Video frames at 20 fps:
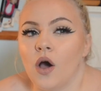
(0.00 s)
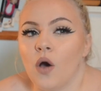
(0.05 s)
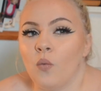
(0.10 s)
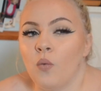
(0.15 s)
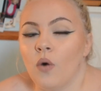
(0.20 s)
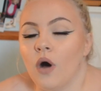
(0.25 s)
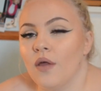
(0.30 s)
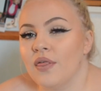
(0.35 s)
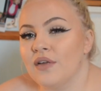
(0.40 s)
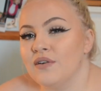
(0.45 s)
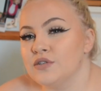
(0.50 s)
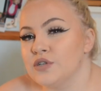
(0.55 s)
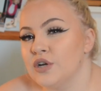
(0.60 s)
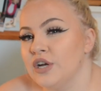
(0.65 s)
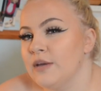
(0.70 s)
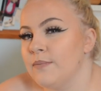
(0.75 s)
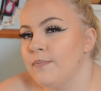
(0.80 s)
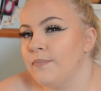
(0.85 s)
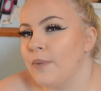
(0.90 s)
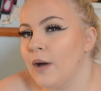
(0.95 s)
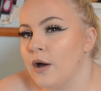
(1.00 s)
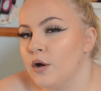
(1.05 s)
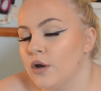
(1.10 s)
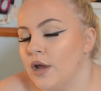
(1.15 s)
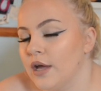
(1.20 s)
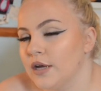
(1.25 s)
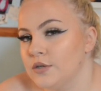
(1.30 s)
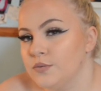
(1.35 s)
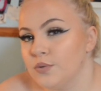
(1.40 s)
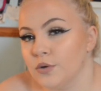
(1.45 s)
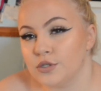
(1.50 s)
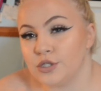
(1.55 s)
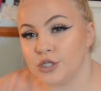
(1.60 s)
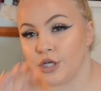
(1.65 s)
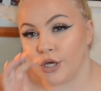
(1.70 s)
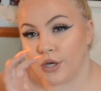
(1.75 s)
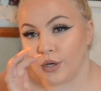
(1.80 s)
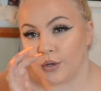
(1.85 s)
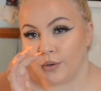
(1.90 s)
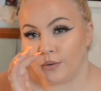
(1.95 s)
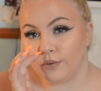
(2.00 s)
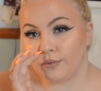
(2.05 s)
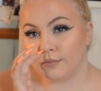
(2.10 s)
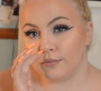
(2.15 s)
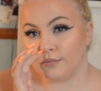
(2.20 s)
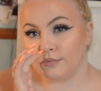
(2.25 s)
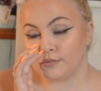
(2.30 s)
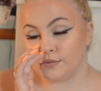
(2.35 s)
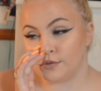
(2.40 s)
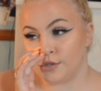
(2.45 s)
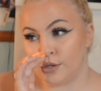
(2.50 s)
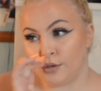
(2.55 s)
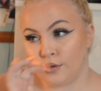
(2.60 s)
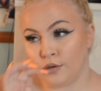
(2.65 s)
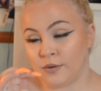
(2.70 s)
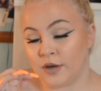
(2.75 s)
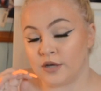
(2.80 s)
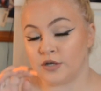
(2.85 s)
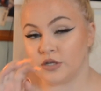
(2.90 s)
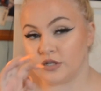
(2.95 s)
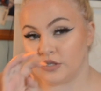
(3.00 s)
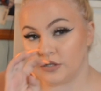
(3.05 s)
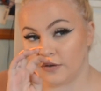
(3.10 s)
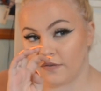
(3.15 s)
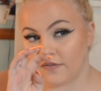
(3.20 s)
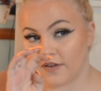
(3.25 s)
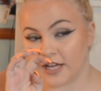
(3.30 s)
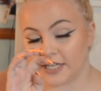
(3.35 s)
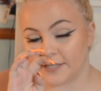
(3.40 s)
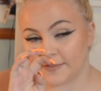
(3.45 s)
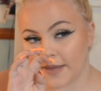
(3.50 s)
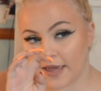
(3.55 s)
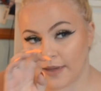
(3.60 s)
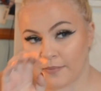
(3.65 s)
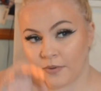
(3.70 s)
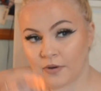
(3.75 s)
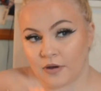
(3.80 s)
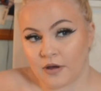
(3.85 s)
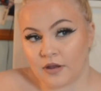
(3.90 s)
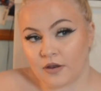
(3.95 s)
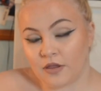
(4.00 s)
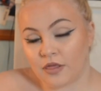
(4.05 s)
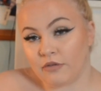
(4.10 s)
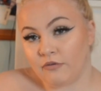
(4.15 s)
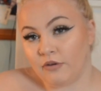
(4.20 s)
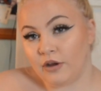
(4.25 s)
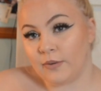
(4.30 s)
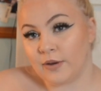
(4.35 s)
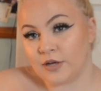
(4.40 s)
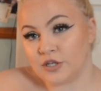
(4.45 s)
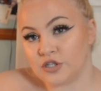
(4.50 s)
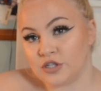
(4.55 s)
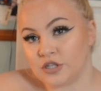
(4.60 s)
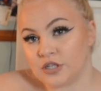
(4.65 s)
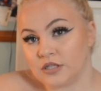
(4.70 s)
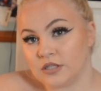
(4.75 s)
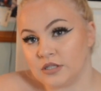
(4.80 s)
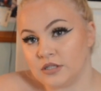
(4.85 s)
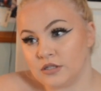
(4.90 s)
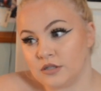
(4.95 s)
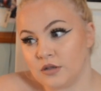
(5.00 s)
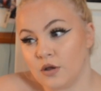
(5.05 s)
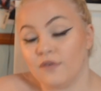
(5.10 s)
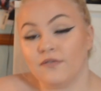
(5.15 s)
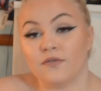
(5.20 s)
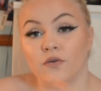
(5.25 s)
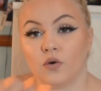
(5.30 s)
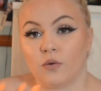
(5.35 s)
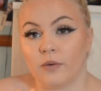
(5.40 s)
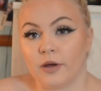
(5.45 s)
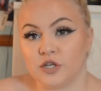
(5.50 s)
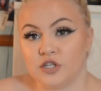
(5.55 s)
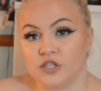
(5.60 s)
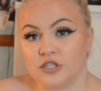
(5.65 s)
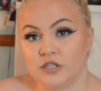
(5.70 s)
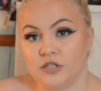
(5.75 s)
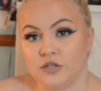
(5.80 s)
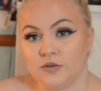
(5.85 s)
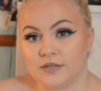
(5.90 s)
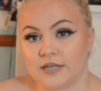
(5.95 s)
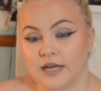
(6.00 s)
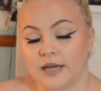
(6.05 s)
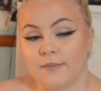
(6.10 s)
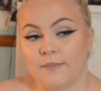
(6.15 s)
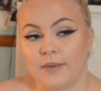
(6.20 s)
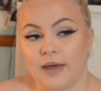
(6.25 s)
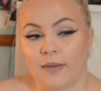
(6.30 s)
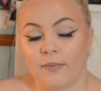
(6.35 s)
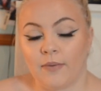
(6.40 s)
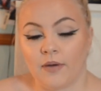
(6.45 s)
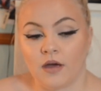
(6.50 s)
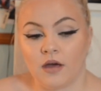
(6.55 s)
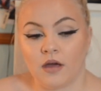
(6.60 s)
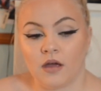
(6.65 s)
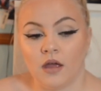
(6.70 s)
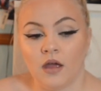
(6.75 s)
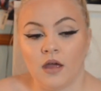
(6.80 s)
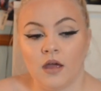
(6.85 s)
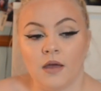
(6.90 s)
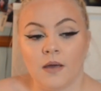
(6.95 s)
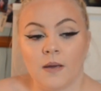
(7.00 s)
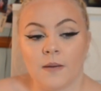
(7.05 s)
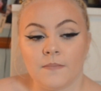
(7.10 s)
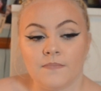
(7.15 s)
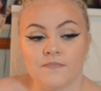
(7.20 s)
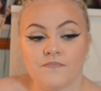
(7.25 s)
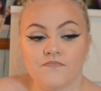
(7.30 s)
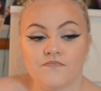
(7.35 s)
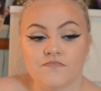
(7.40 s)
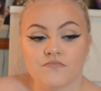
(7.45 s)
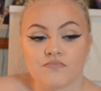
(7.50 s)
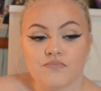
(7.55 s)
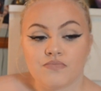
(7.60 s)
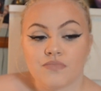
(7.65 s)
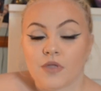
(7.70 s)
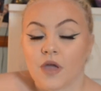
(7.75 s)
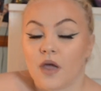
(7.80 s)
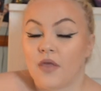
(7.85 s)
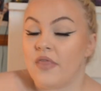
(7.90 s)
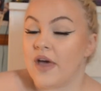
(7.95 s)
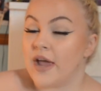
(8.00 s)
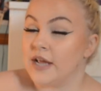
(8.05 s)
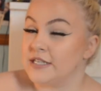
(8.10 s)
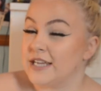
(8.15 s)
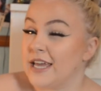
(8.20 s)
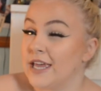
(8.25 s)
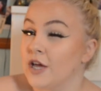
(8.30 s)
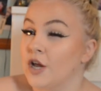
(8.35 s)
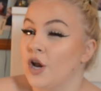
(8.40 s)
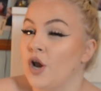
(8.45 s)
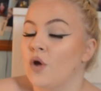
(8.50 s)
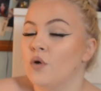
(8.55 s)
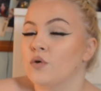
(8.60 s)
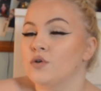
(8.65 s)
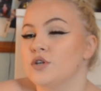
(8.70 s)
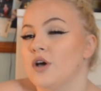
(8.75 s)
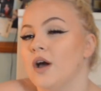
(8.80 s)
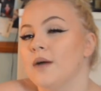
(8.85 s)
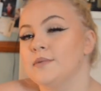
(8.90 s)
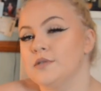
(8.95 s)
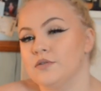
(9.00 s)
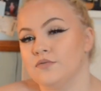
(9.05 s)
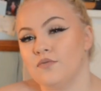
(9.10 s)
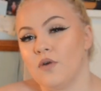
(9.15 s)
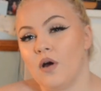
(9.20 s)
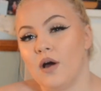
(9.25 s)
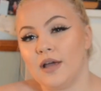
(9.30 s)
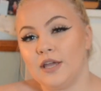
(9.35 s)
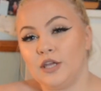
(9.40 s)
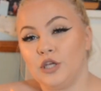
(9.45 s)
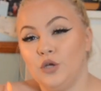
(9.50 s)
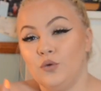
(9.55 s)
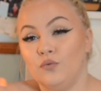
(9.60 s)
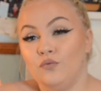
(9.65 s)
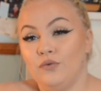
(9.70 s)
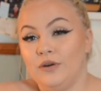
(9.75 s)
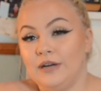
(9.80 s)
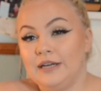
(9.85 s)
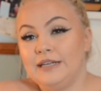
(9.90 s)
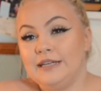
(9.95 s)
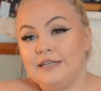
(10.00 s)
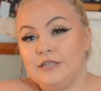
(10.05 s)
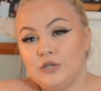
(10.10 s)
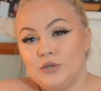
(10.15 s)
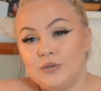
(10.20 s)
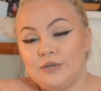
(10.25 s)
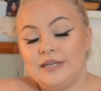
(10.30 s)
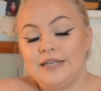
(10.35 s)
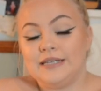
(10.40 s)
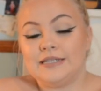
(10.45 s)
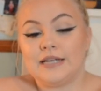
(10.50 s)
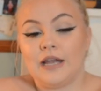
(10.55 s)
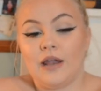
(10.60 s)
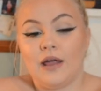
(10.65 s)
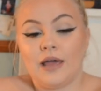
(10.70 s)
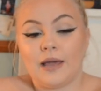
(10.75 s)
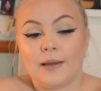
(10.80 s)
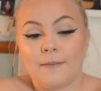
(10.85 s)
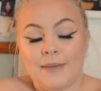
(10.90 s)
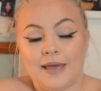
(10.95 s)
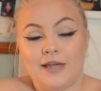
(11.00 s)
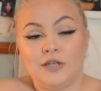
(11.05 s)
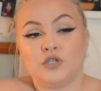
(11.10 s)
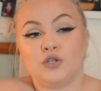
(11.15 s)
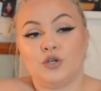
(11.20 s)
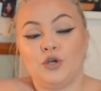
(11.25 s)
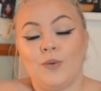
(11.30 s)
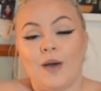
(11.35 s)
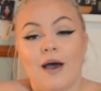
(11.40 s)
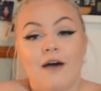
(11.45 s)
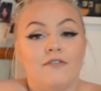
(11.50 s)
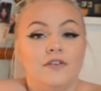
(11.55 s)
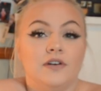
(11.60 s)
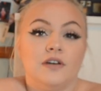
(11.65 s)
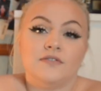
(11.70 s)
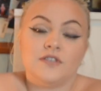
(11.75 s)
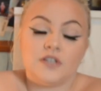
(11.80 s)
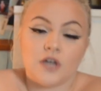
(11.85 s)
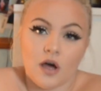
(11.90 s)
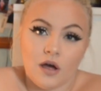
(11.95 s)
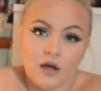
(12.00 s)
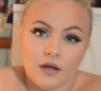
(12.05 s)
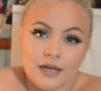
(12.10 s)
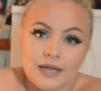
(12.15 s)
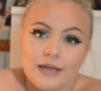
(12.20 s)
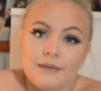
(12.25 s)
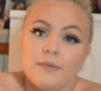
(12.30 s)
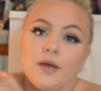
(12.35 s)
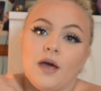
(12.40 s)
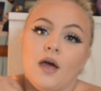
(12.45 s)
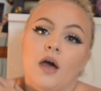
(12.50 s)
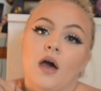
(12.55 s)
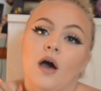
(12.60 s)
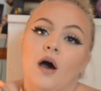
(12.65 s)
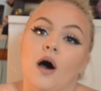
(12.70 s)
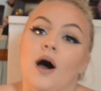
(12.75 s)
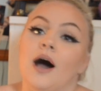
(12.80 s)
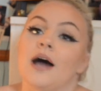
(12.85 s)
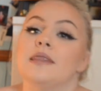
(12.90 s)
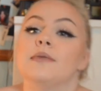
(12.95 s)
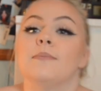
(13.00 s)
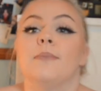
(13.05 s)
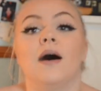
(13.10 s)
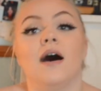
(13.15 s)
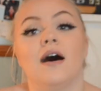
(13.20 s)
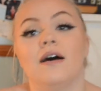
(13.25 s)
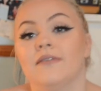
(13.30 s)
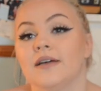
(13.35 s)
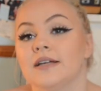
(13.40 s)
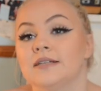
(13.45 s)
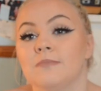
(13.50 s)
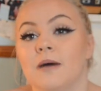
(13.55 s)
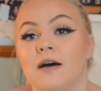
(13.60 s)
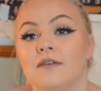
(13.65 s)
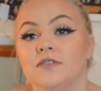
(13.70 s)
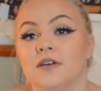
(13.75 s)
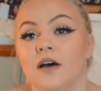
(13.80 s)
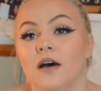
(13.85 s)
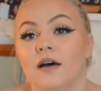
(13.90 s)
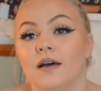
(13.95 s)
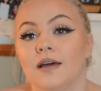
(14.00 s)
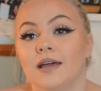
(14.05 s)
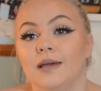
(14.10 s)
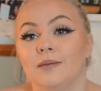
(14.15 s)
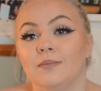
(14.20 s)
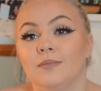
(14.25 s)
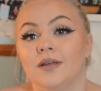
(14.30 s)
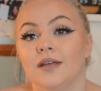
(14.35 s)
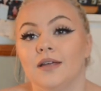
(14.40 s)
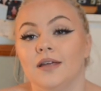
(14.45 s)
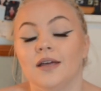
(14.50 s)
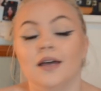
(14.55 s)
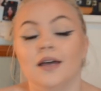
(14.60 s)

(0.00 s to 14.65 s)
while there's only about, like, what, two questions in your first paper and 4 questions in your second paper, they take a long time to write. You really do need to, like, make sure you have enough time. I had the perfect amount of time,